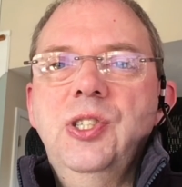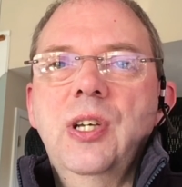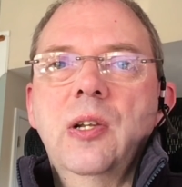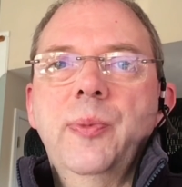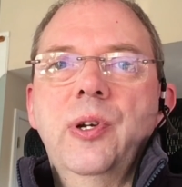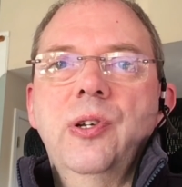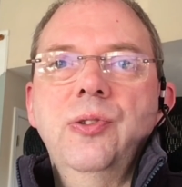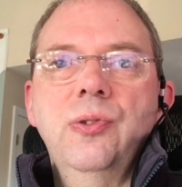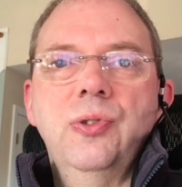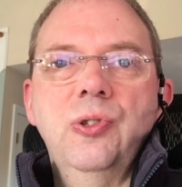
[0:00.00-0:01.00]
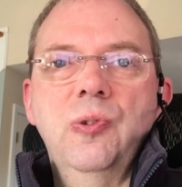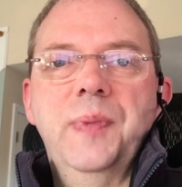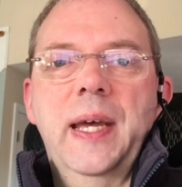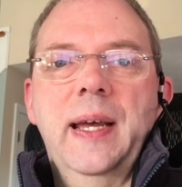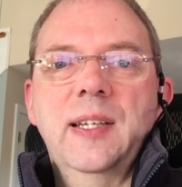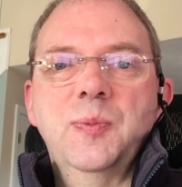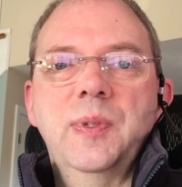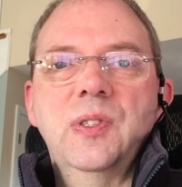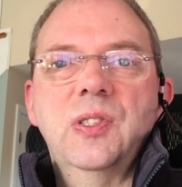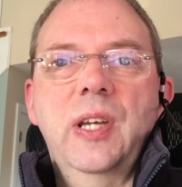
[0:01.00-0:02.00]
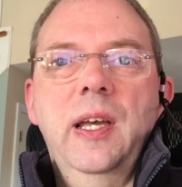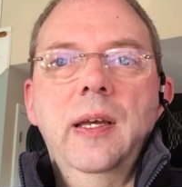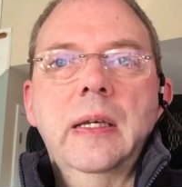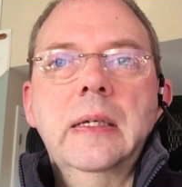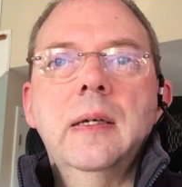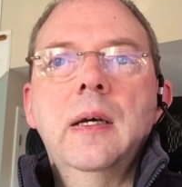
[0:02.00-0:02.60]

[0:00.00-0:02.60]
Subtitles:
gentleman on YouTube that has been saying